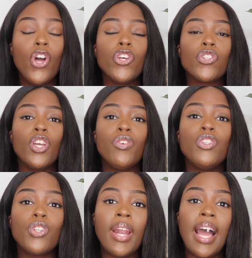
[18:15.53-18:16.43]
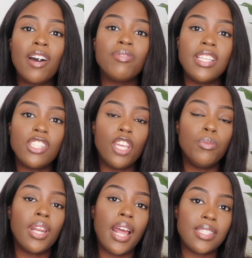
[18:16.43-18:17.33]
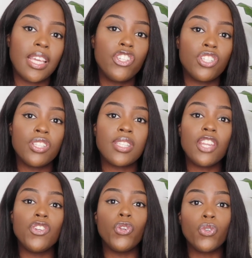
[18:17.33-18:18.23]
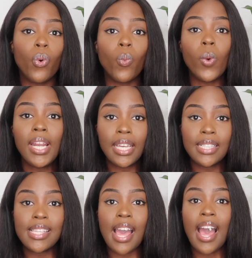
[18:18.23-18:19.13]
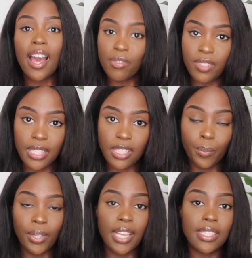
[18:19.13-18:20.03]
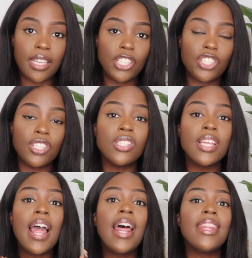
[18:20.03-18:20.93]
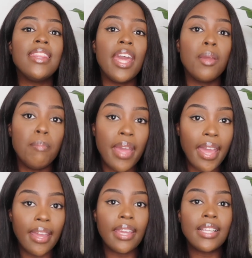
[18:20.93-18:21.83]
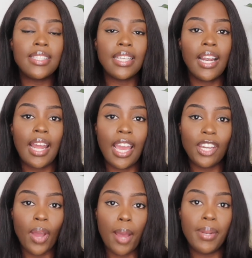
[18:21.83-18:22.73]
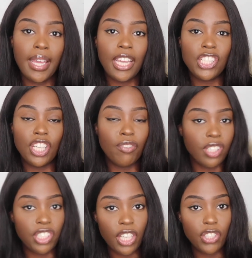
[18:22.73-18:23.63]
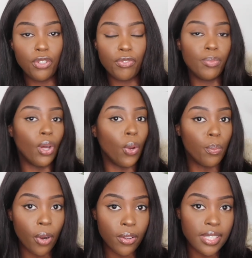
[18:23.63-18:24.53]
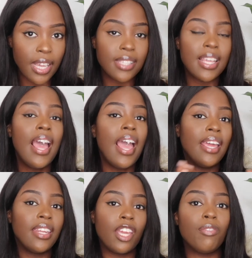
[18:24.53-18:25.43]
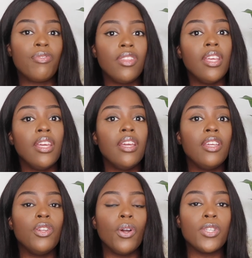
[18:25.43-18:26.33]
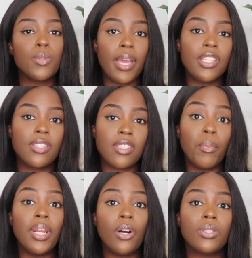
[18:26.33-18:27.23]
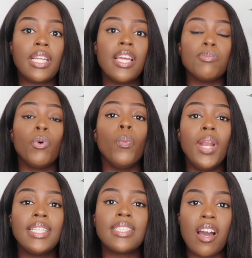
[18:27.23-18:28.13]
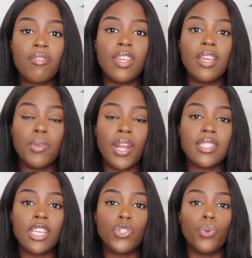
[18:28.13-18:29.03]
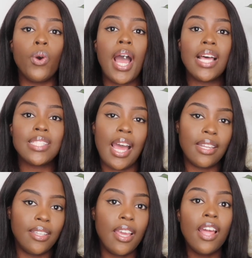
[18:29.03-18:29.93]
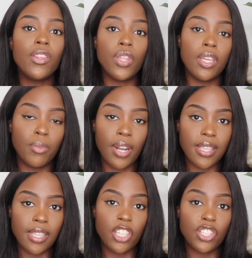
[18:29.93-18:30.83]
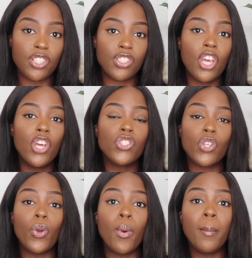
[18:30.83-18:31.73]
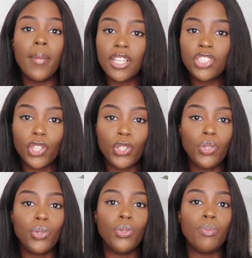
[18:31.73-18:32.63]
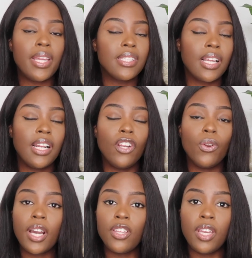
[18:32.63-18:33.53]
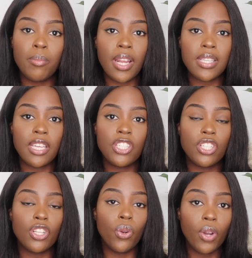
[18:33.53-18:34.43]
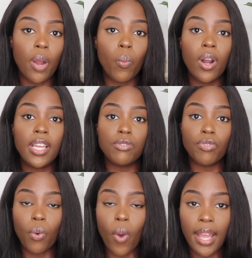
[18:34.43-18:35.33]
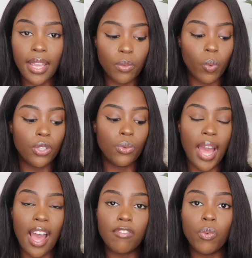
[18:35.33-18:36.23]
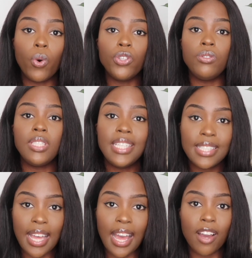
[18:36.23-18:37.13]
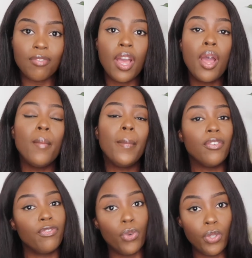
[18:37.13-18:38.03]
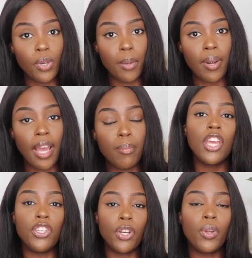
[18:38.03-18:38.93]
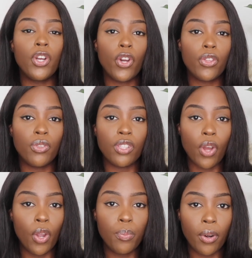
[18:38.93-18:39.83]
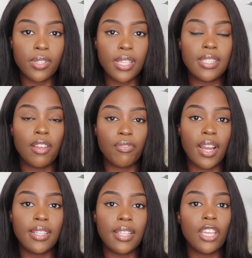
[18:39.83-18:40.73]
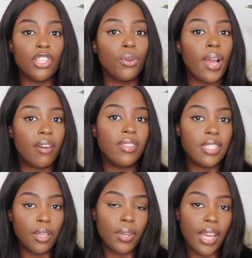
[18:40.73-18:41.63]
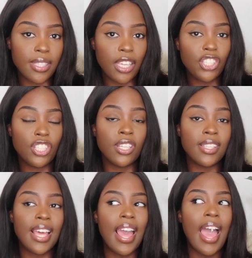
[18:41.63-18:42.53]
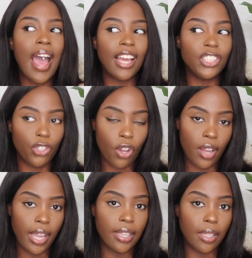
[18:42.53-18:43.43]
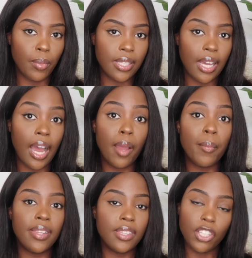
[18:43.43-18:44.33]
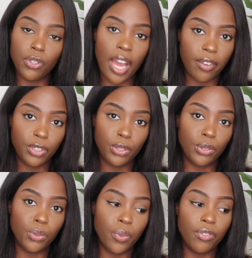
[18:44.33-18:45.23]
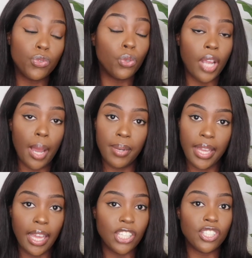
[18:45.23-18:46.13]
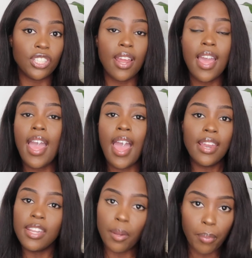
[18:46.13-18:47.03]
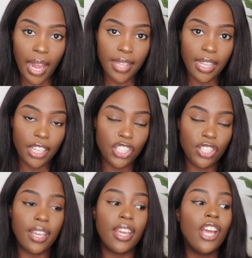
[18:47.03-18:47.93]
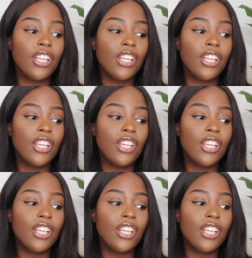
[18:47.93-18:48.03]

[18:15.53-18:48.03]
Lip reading: So if you don't have these immunizations and you're not willing to have these immunizations, they may decline your application and reject you from the whole process and give the space to someone else that is more willing to have the immunization or has had the immunizations. So make sure you basically look at your immunization and look at what is required, what you have and what you need to have before you apply. You don't want to go through this whole process and find out that you don't have these immunizations and you can't get them in time, and then you have to withdraw your application and then apply next year.